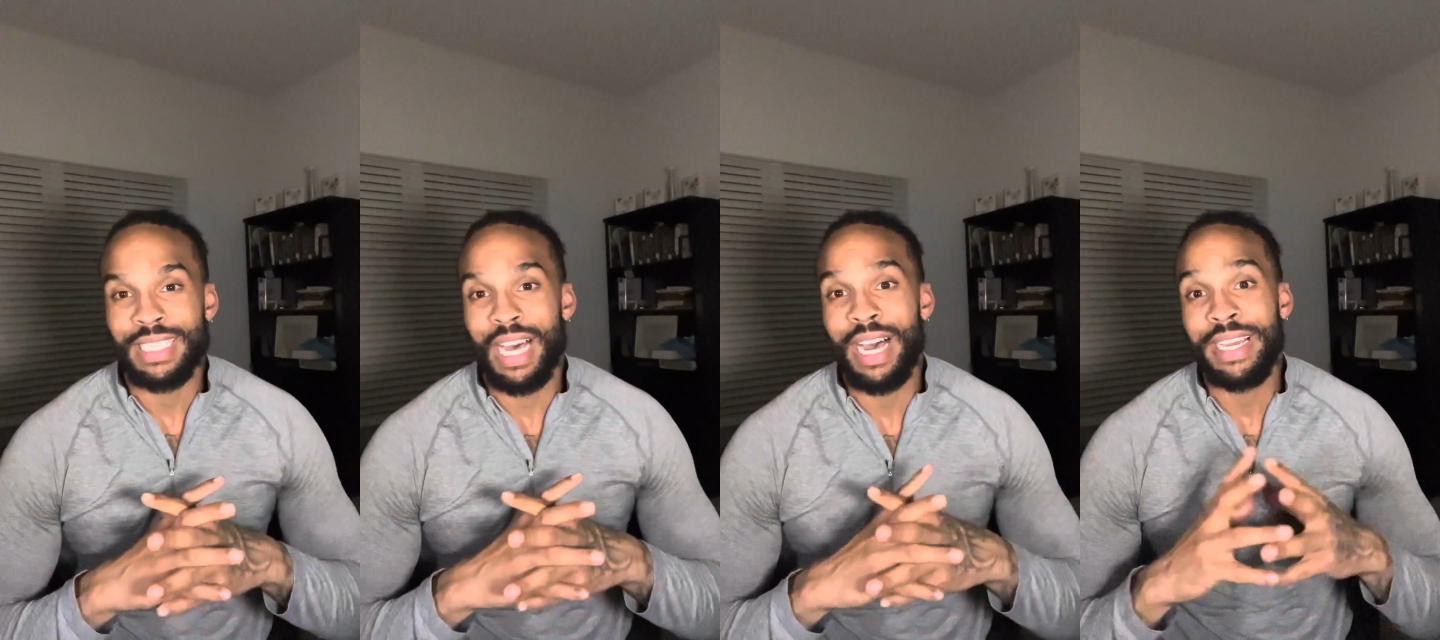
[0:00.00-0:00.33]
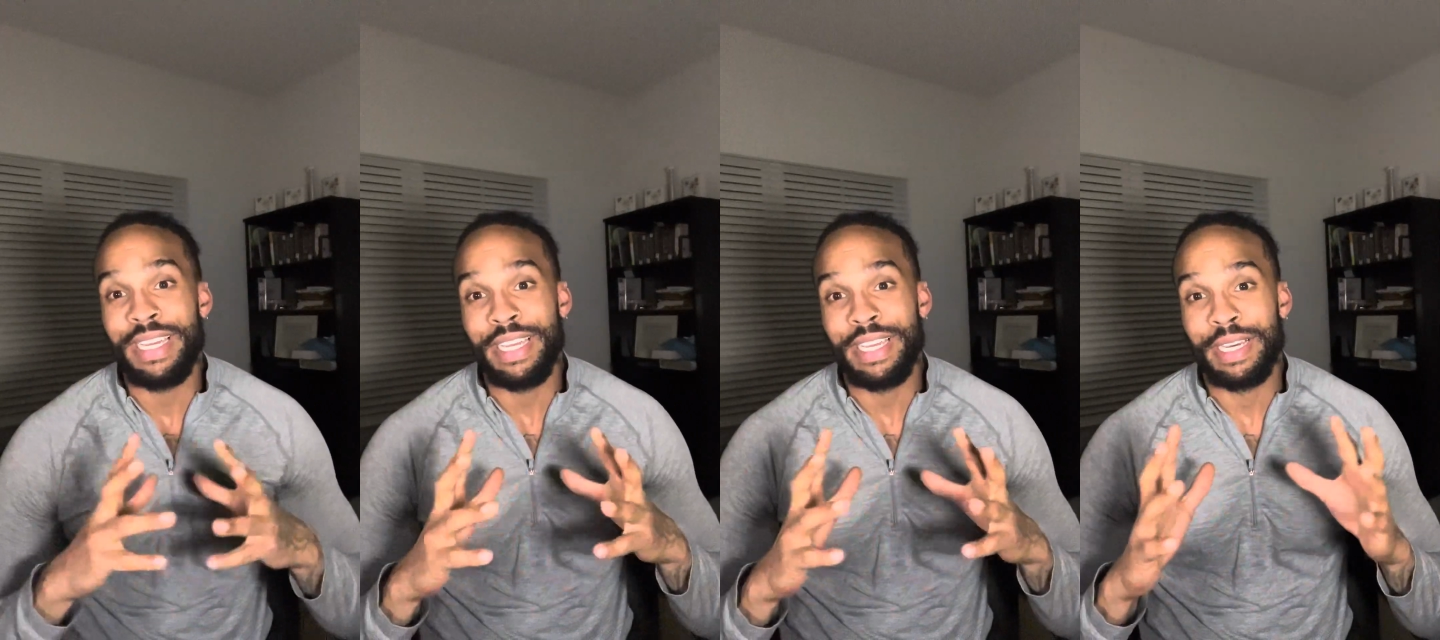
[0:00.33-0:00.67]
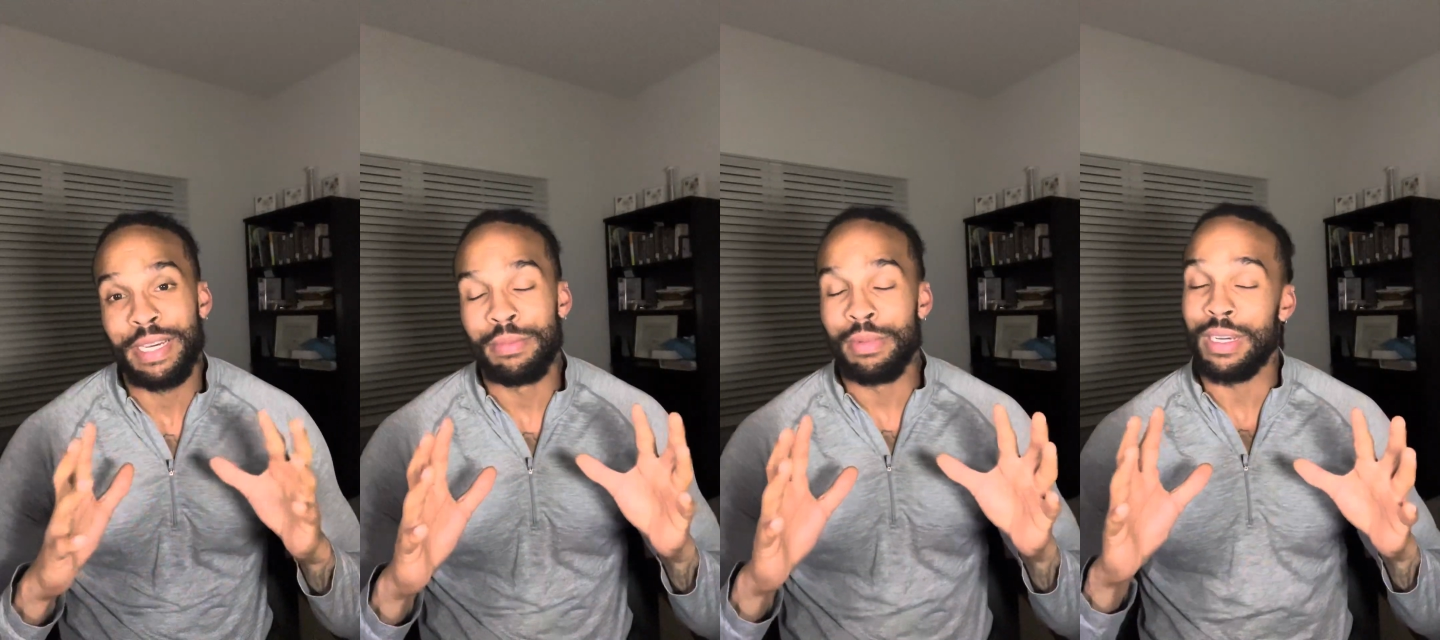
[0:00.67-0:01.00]
I
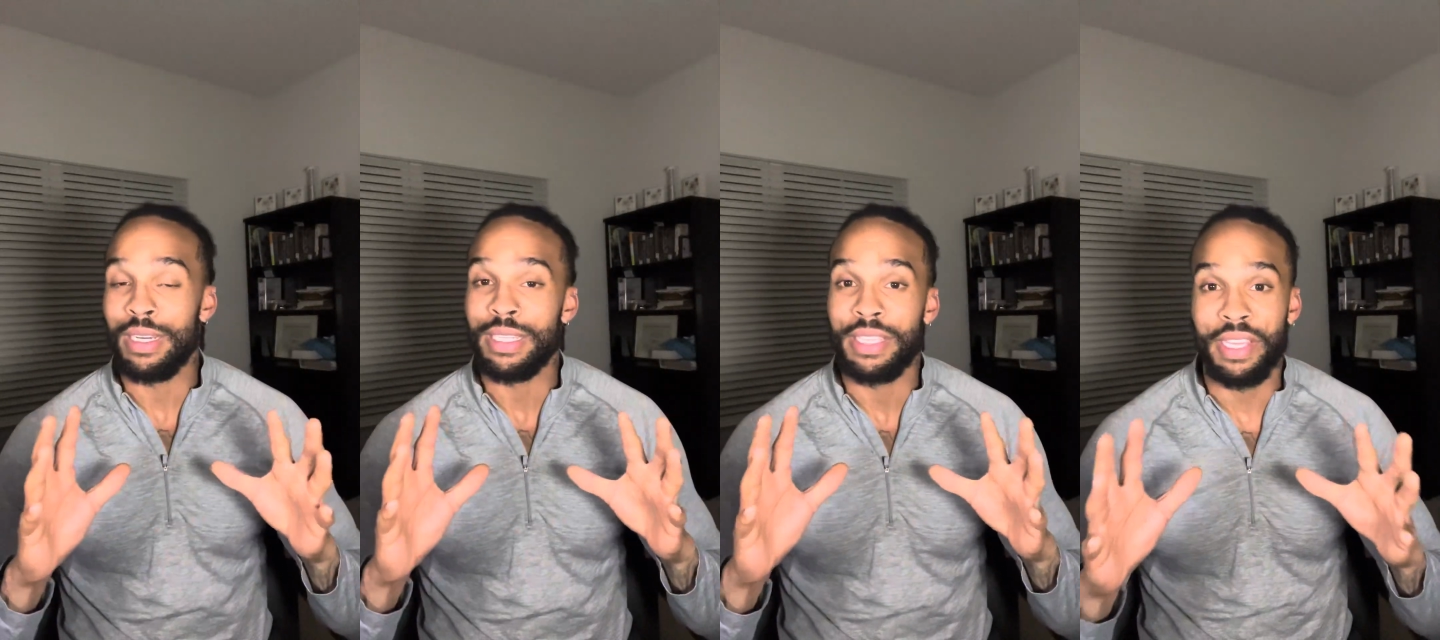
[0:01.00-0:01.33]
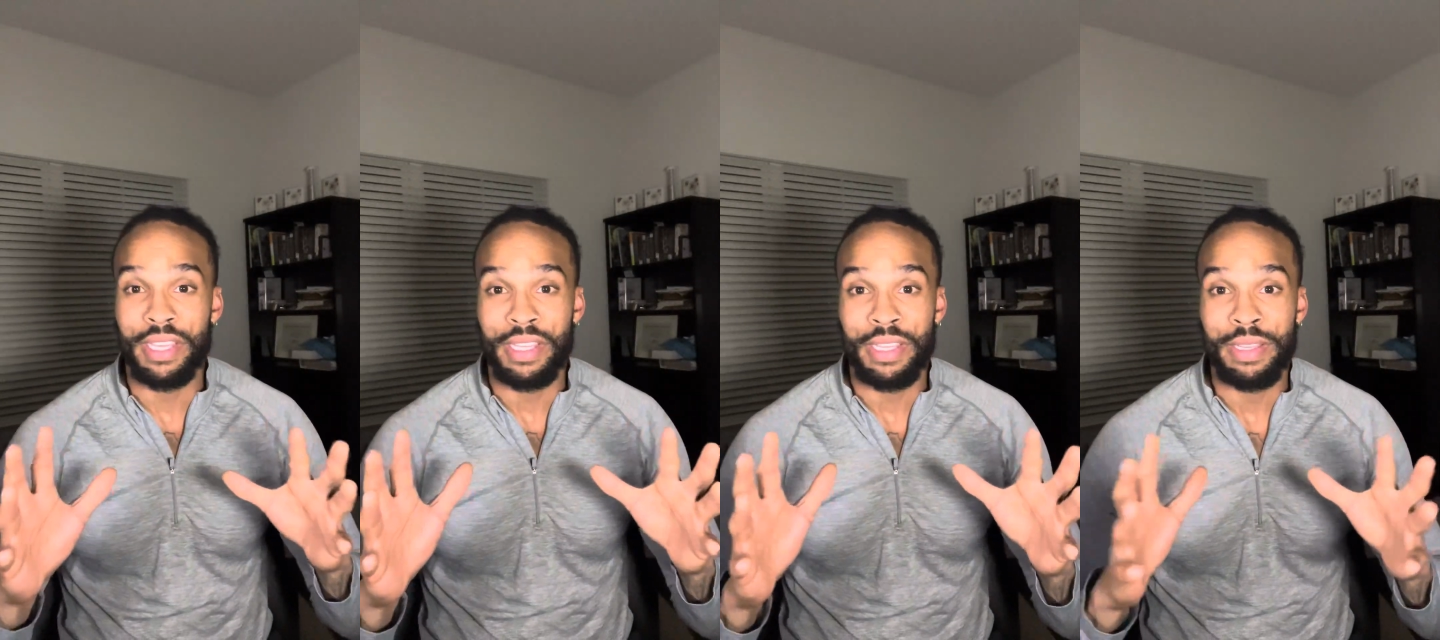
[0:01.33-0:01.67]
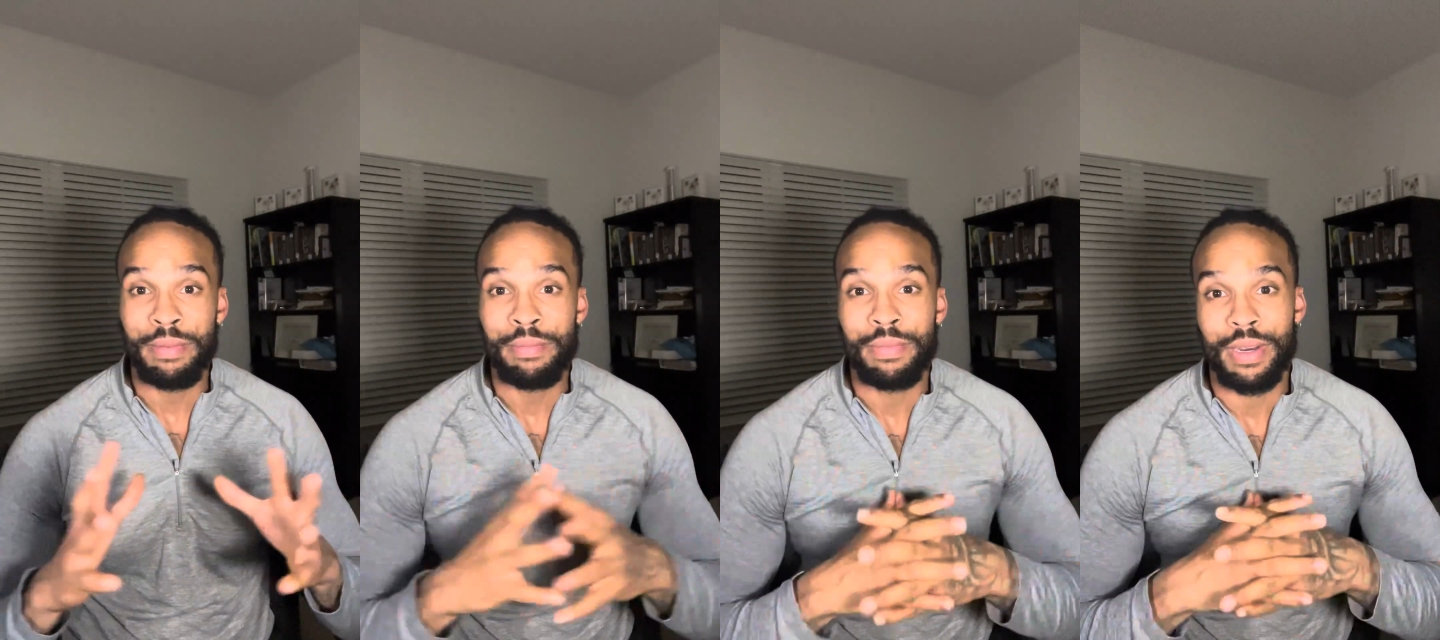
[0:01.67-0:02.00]
am
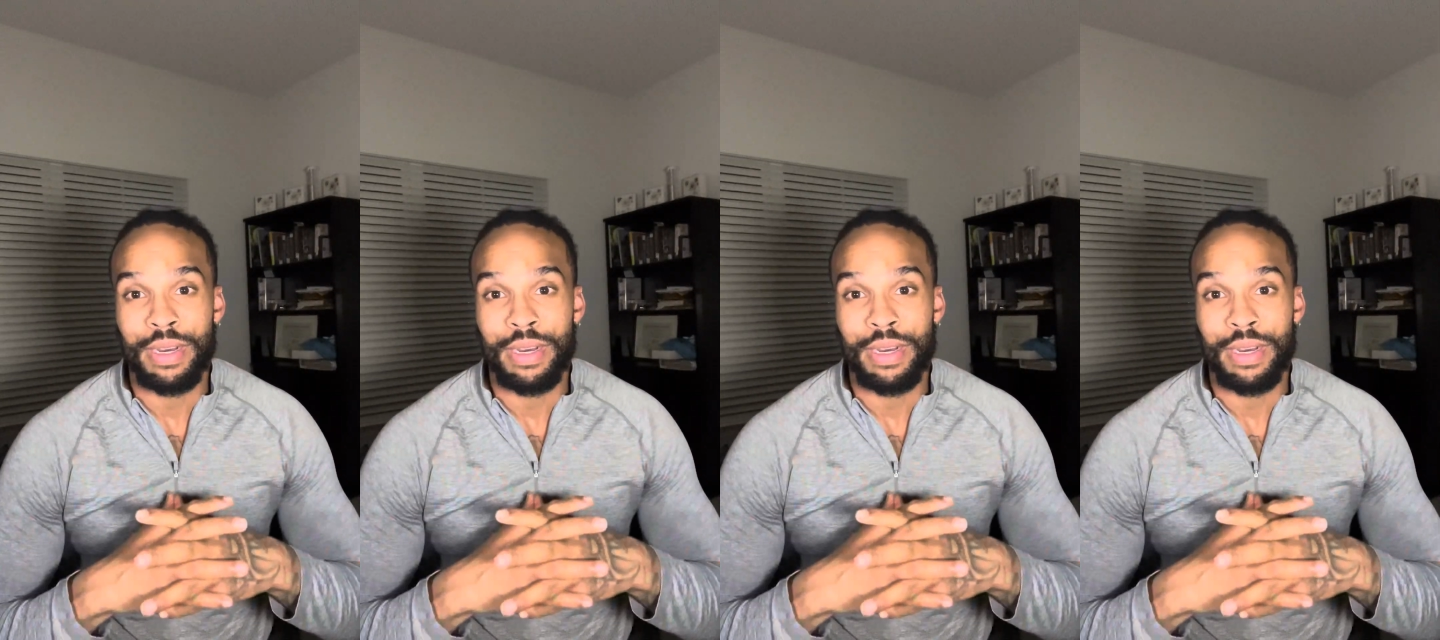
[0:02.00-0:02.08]
Keem,